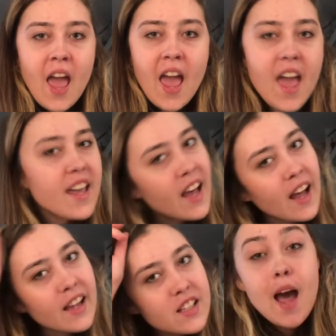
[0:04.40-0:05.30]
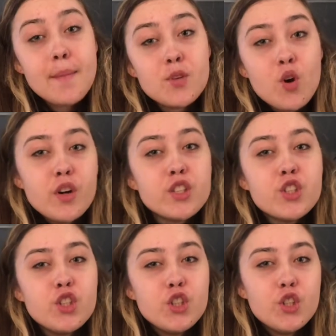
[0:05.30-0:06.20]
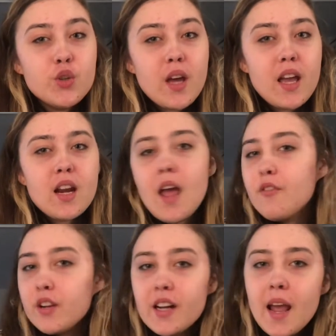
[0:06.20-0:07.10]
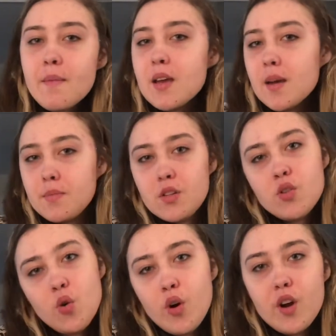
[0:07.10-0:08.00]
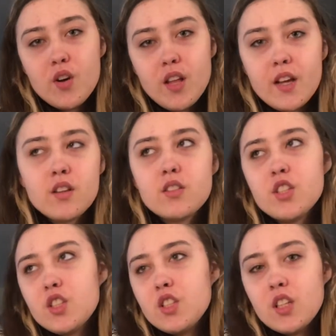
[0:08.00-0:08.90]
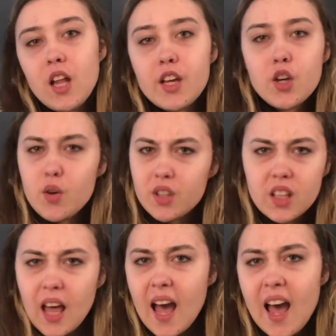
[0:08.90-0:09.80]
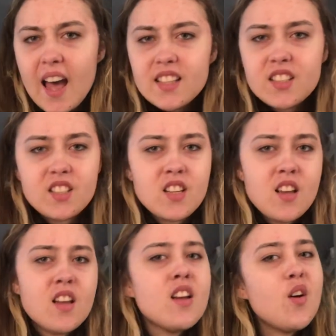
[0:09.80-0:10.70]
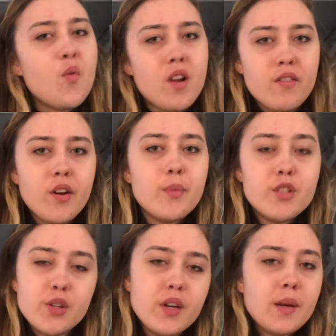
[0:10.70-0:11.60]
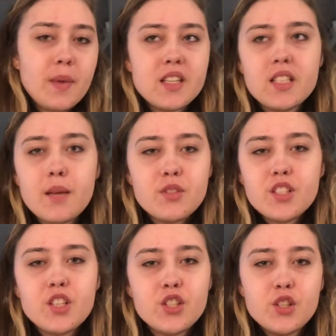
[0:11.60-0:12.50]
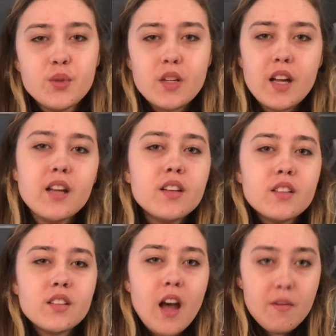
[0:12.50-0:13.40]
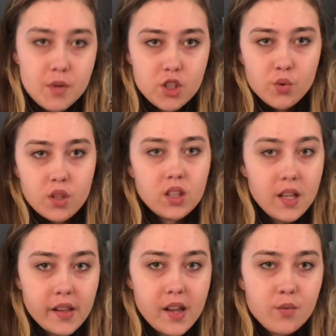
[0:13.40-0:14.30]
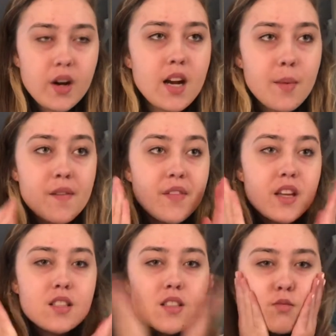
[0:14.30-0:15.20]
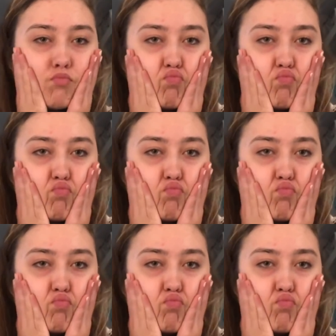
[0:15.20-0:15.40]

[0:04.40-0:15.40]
Hey guys, I'm going to do an everyday makeup tutorial, like just to like go to class, whatever I'm doing. Basically, I'm just gonna do what I have been doing lately. And right now my face,